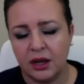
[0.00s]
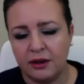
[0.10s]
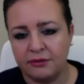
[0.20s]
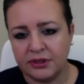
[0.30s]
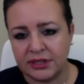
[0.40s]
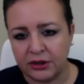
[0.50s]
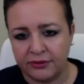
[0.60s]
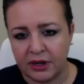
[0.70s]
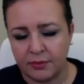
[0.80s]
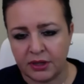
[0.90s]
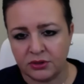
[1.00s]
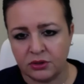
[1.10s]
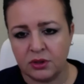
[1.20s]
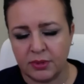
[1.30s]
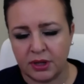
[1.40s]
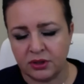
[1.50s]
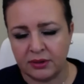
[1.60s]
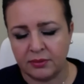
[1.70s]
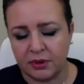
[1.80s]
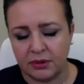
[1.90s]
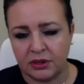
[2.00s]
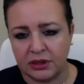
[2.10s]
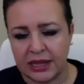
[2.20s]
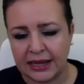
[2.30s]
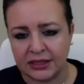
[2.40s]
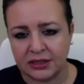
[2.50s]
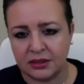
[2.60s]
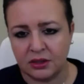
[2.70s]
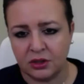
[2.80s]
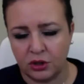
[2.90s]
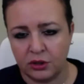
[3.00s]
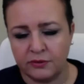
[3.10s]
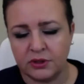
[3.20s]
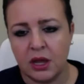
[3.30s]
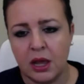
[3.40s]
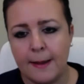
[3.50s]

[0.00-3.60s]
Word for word: of the denervated muscle, the muscle that lacks the nerves,